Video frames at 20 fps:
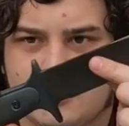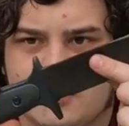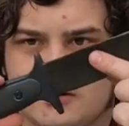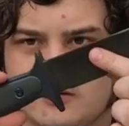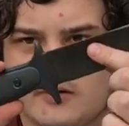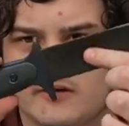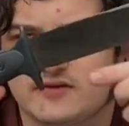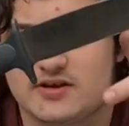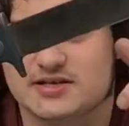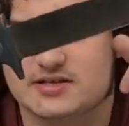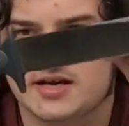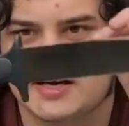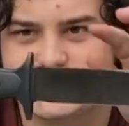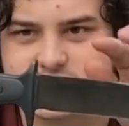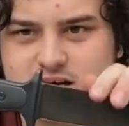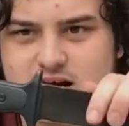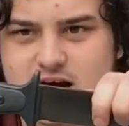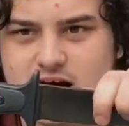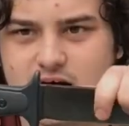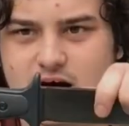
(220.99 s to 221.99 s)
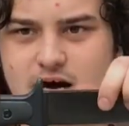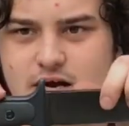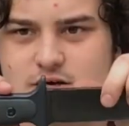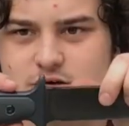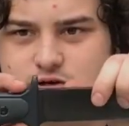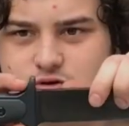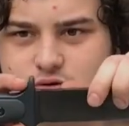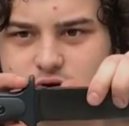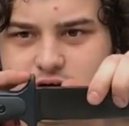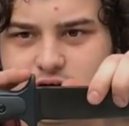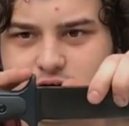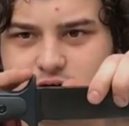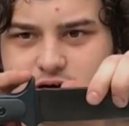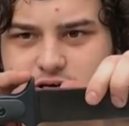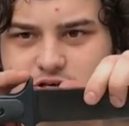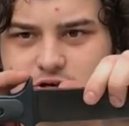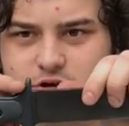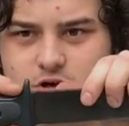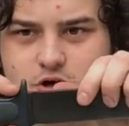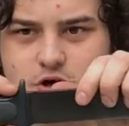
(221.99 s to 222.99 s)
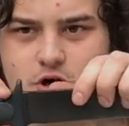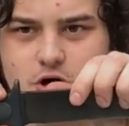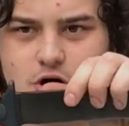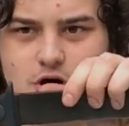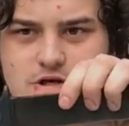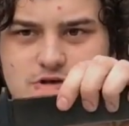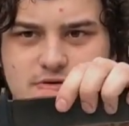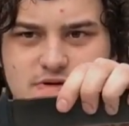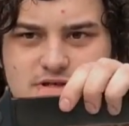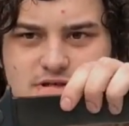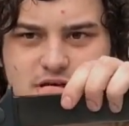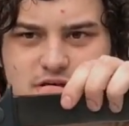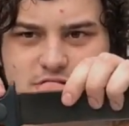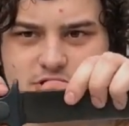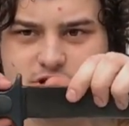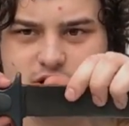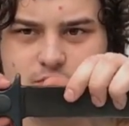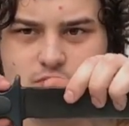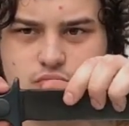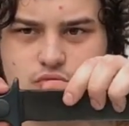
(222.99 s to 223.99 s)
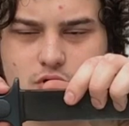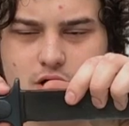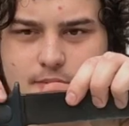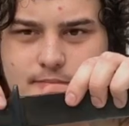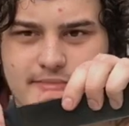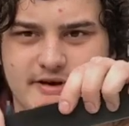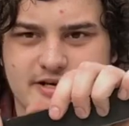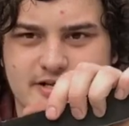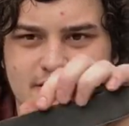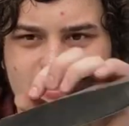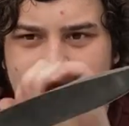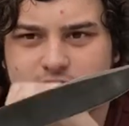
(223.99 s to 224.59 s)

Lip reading: We have these nice contoured areas on the guard, so it's not just abrupt.